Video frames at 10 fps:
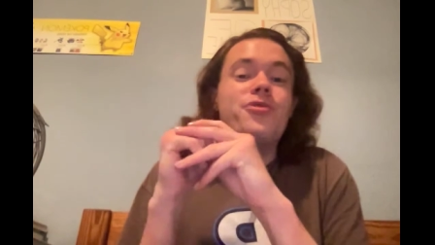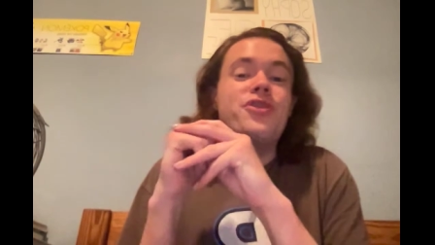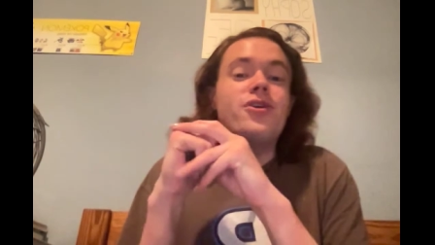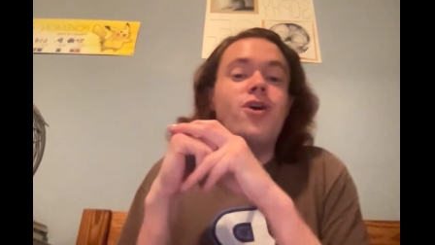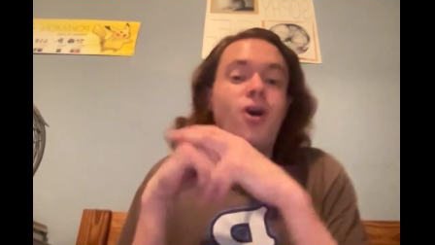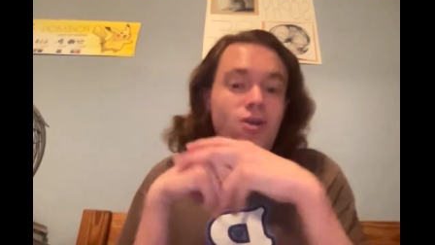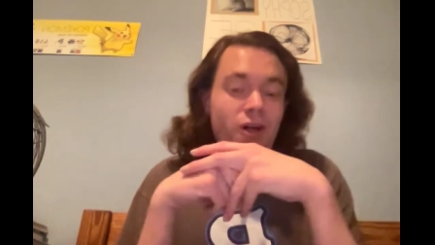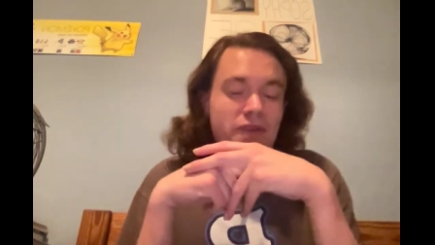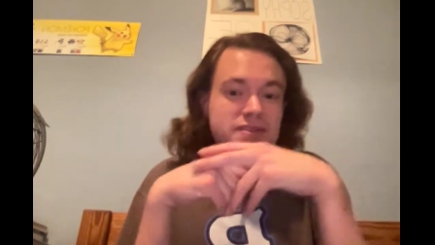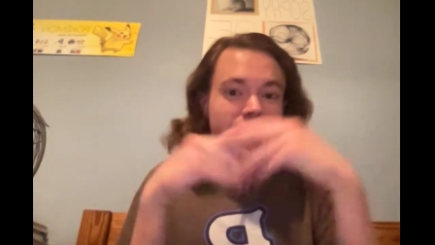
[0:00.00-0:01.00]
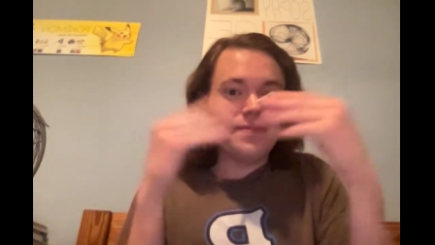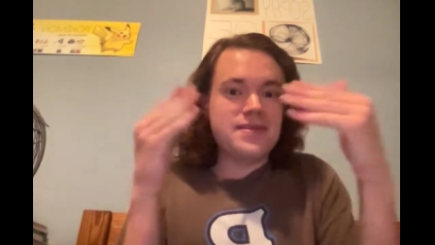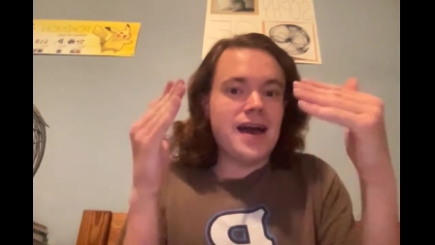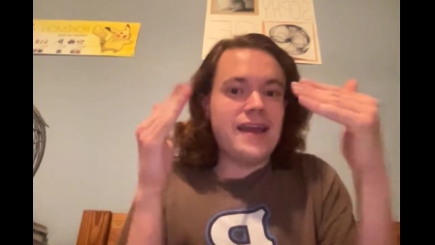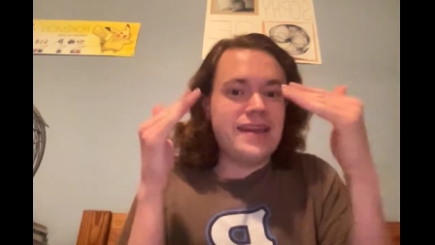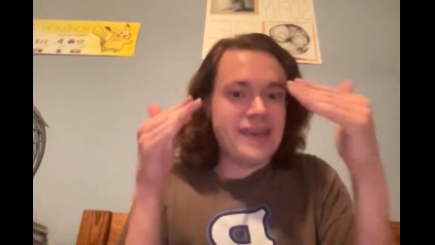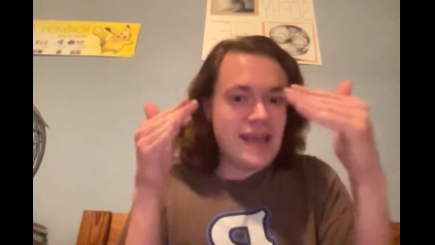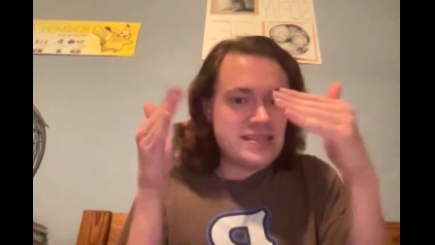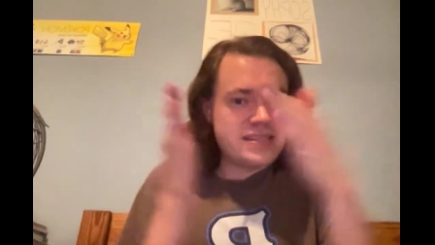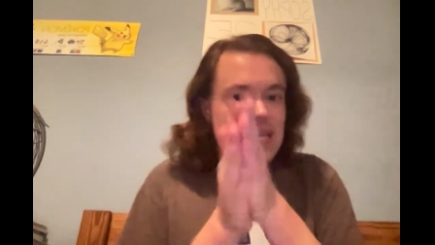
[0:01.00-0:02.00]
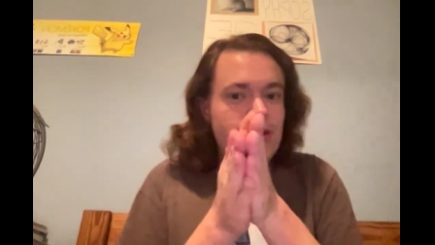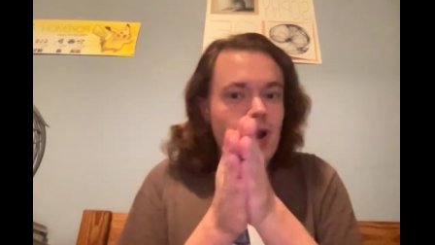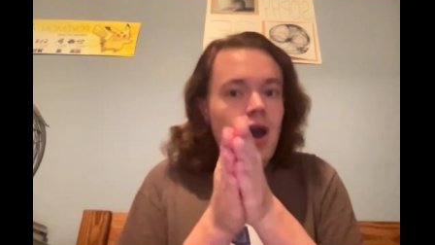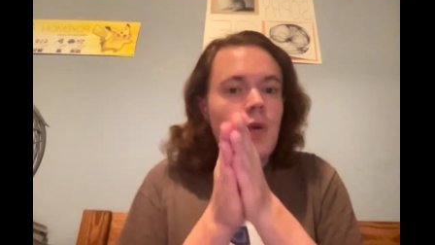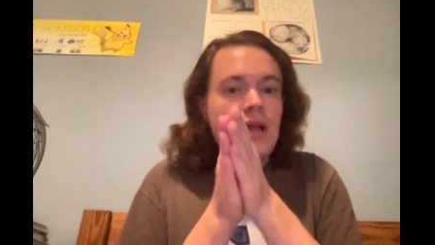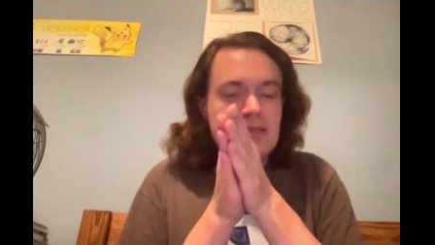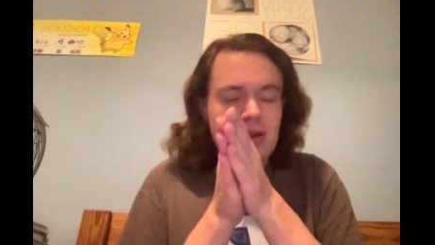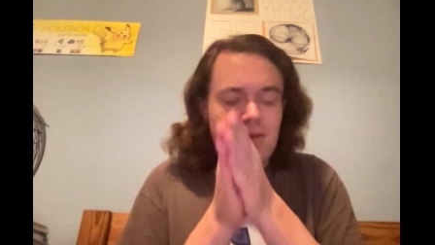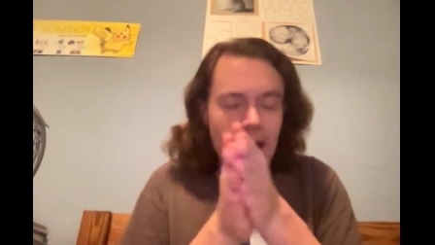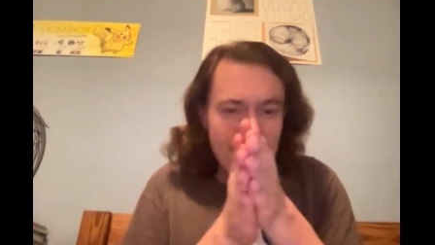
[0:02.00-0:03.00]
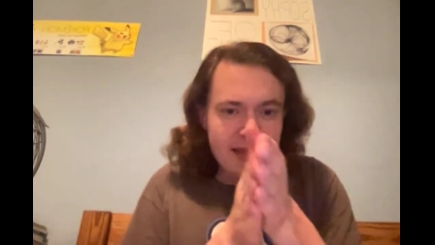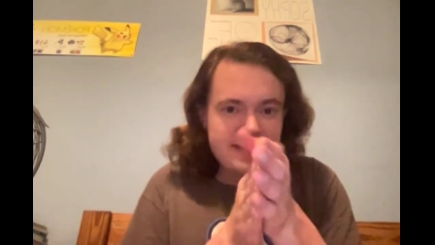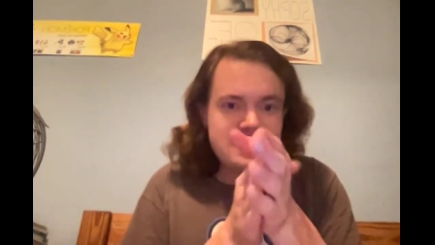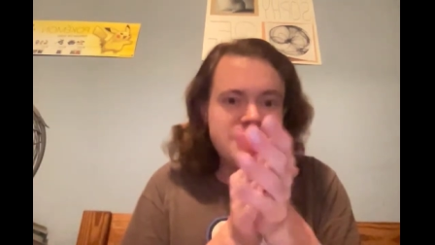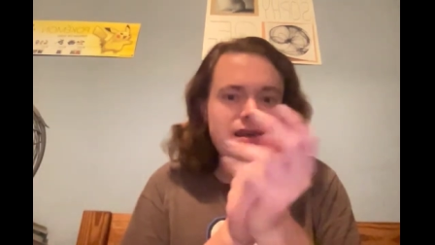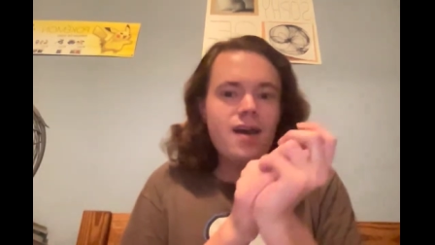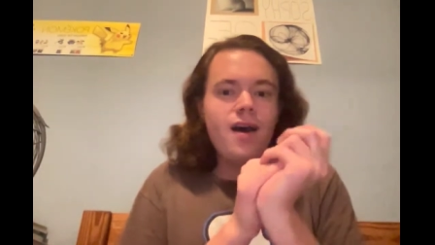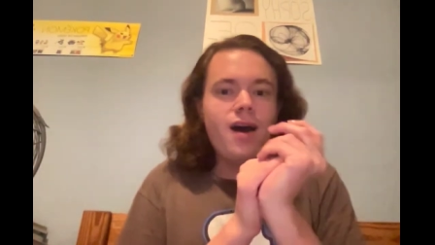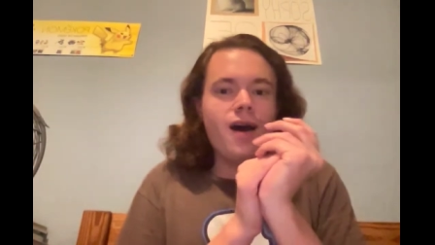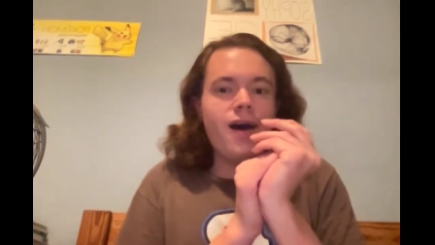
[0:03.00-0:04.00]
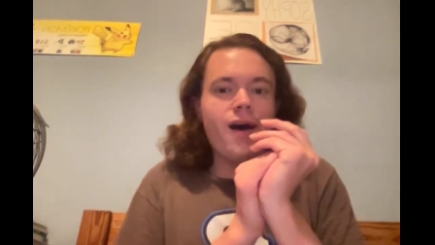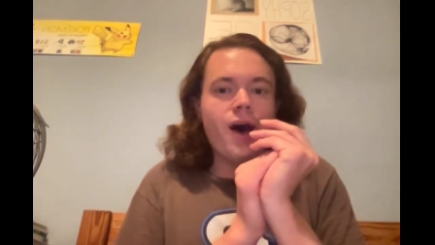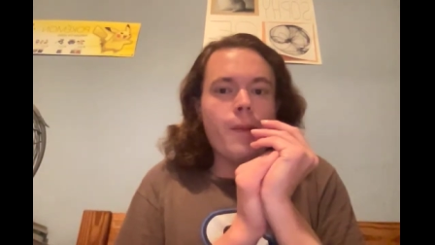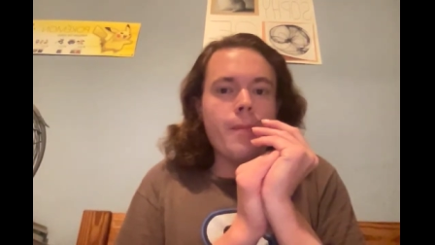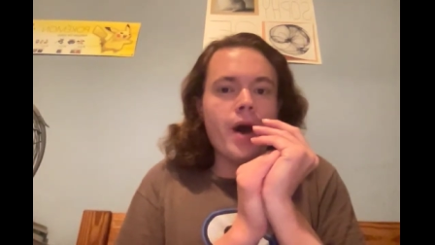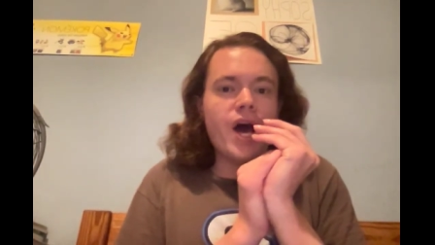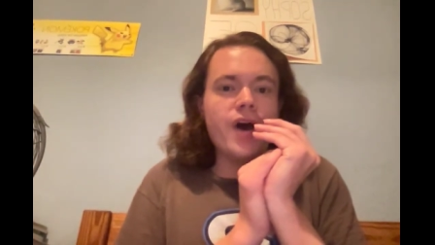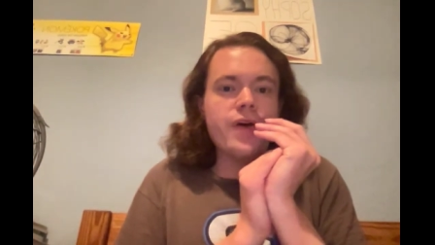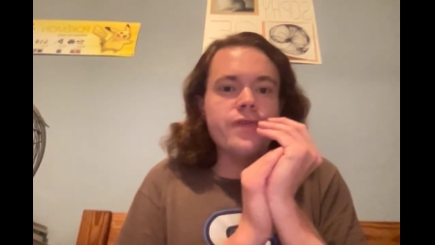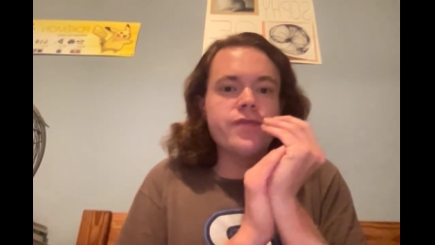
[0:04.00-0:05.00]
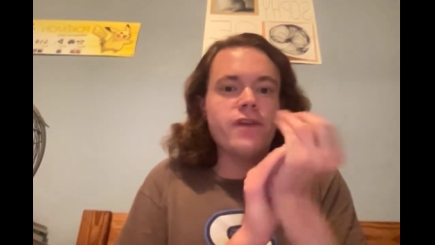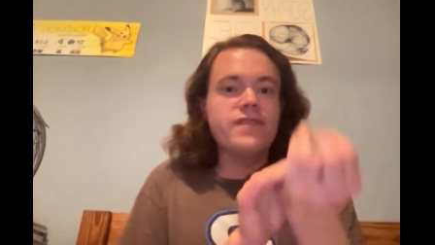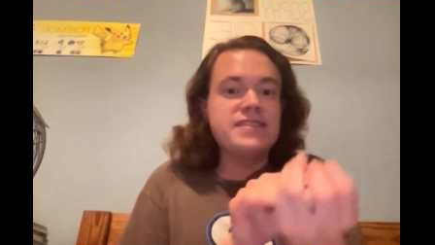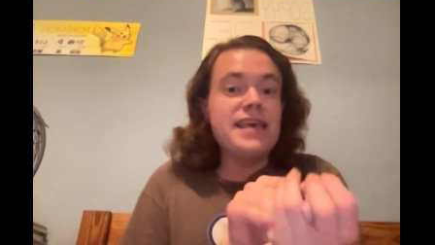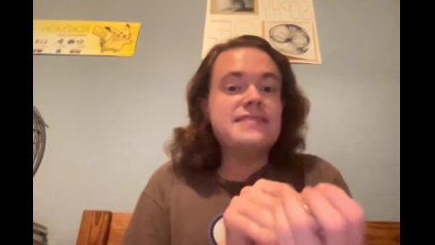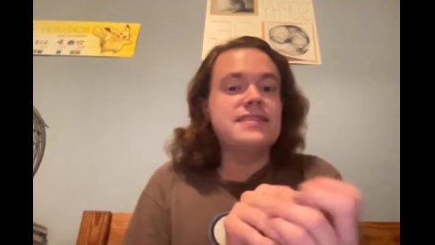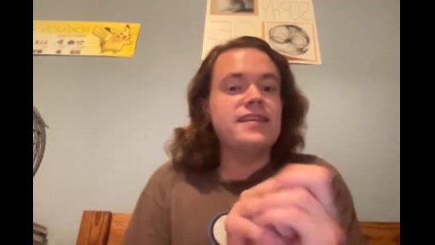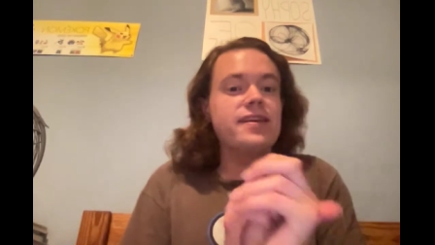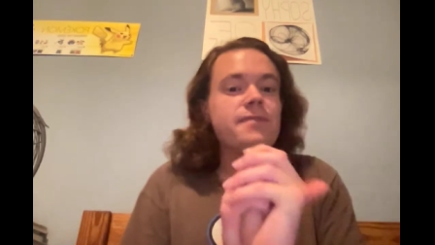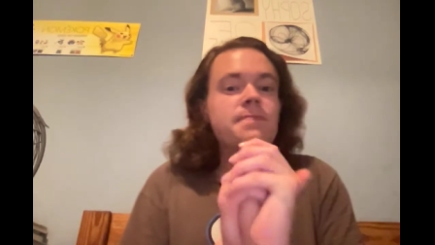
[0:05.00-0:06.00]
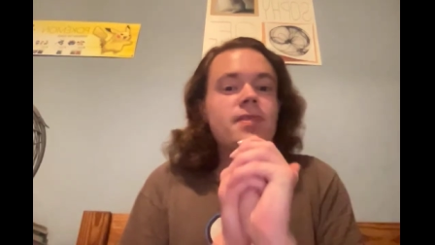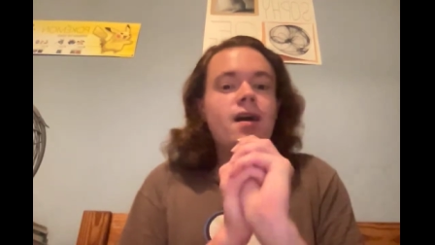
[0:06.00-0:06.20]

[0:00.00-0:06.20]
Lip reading: they're all on the same side against Nero. It's an alliance of necessity.